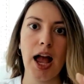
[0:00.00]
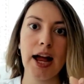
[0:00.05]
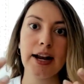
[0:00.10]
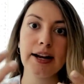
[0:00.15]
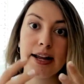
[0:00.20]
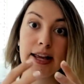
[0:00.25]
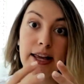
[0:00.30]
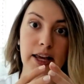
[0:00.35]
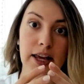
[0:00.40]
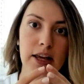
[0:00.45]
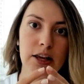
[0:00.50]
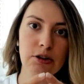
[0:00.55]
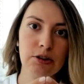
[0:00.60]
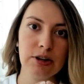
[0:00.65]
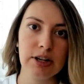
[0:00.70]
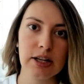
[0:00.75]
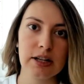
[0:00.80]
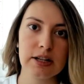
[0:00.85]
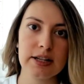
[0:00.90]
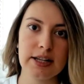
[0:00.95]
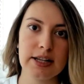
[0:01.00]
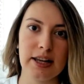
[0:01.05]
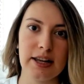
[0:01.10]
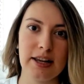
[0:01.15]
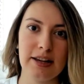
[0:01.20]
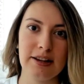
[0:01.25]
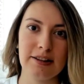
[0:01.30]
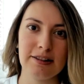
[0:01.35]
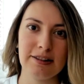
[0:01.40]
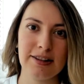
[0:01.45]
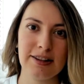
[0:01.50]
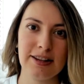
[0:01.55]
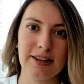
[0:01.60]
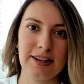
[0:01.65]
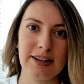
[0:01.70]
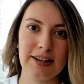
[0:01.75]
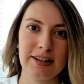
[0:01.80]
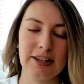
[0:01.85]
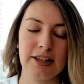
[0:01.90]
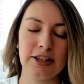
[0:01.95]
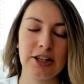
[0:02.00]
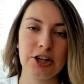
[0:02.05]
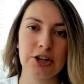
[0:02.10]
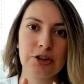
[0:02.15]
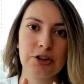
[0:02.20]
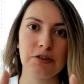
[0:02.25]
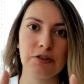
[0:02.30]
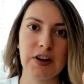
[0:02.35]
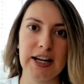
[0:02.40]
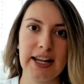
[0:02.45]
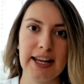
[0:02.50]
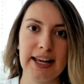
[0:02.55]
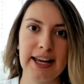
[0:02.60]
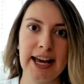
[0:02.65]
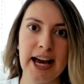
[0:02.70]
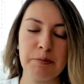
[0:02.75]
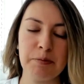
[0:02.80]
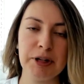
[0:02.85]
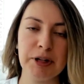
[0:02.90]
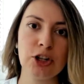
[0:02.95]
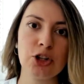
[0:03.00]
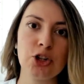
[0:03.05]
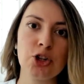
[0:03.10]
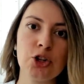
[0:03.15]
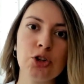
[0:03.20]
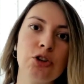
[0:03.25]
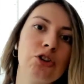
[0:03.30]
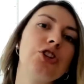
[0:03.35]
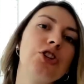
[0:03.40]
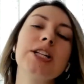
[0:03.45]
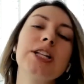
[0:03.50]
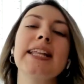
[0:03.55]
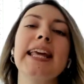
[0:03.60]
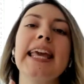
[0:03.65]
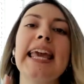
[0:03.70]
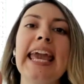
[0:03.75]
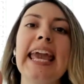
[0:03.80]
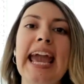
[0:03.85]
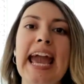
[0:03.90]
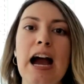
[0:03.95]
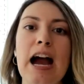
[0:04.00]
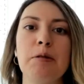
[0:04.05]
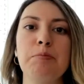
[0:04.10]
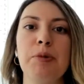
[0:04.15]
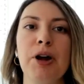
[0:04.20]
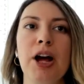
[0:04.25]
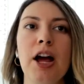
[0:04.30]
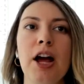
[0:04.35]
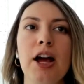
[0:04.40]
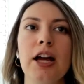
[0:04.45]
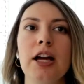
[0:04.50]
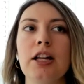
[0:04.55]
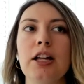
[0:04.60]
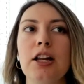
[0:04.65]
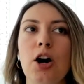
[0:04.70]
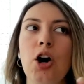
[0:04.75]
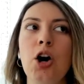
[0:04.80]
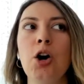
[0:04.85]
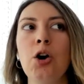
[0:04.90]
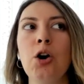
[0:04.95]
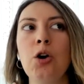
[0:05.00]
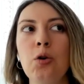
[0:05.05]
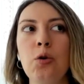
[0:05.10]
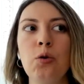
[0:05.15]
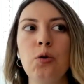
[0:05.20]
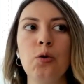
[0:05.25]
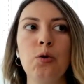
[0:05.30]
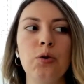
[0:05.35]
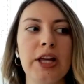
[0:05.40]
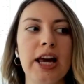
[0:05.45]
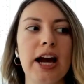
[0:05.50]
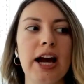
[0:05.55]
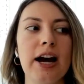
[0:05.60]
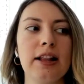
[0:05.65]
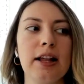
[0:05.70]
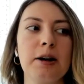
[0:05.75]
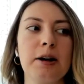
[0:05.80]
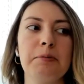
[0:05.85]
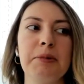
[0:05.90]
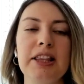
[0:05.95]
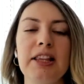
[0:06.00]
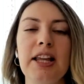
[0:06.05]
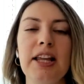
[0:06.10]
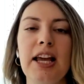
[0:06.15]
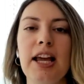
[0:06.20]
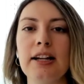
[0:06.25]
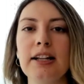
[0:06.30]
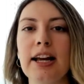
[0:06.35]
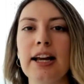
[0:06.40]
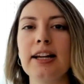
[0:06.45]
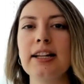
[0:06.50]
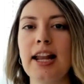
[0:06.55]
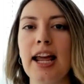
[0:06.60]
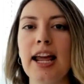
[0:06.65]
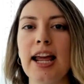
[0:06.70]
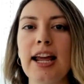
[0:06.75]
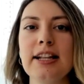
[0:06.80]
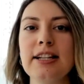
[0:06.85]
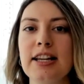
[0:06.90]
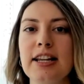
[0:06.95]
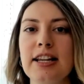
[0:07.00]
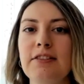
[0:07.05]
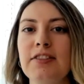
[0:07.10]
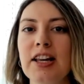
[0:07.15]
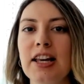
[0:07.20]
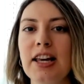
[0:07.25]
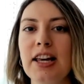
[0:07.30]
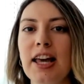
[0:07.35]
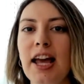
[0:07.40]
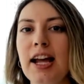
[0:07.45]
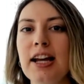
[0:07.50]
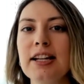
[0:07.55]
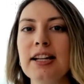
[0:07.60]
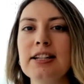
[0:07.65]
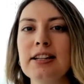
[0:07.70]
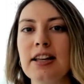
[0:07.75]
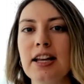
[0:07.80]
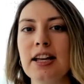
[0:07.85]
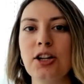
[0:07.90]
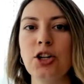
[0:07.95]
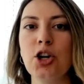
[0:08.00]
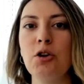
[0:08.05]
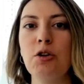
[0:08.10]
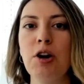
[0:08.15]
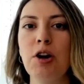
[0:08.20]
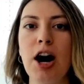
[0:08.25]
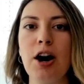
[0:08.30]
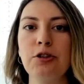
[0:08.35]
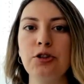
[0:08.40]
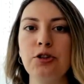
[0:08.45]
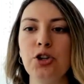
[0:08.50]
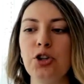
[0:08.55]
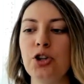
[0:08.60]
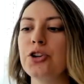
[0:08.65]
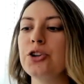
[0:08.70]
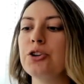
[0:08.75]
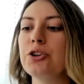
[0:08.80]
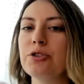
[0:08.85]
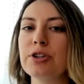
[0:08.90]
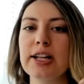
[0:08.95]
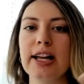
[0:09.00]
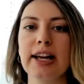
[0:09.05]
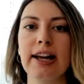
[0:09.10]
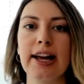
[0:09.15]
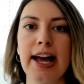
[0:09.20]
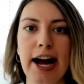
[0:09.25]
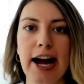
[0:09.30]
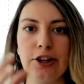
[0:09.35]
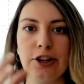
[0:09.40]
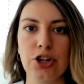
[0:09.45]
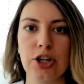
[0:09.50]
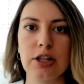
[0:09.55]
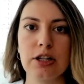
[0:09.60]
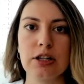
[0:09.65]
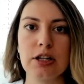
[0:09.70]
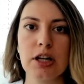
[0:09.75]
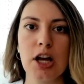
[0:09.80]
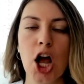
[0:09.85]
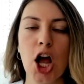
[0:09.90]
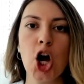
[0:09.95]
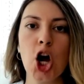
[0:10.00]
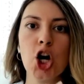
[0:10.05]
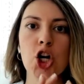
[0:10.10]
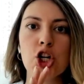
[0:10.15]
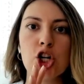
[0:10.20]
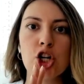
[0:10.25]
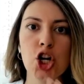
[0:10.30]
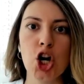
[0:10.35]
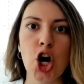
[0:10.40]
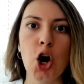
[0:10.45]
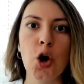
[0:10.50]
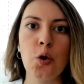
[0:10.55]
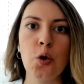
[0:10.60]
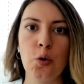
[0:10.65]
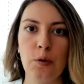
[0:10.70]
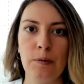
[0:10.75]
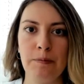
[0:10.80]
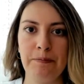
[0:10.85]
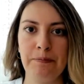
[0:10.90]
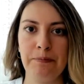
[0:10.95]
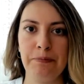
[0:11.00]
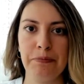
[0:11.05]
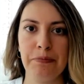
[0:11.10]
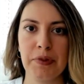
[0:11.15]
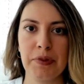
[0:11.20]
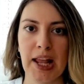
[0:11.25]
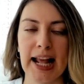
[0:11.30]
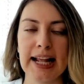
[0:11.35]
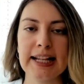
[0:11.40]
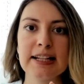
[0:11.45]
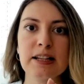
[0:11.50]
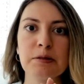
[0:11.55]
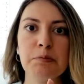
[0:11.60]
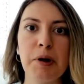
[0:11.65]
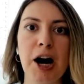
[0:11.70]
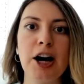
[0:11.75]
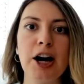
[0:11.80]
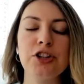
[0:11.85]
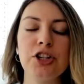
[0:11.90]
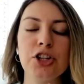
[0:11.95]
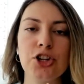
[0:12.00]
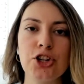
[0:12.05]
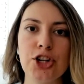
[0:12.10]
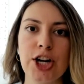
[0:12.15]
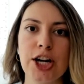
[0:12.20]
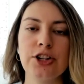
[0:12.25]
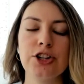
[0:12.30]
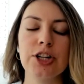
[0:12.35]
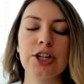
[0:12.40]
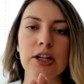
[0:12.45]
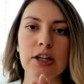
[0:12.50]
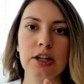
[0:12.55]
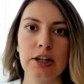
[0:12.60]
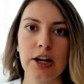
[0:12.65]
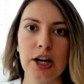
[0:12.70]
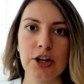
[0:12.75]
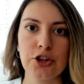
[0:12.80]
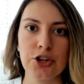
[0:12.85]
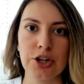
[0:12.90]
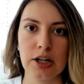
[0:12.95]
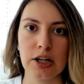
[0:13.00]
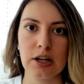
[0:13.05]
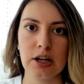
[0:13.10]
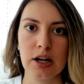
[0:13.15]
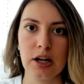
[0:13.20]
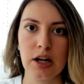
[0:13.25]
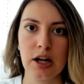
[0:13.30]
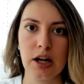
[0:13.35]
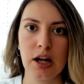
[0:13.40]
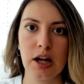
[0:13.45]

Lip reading: And here you can see there's already gap, and it's not just a gap in, oh yeah, like, but they are like native, the kids, they know how to use like gadgets. No, it's about the change in cognition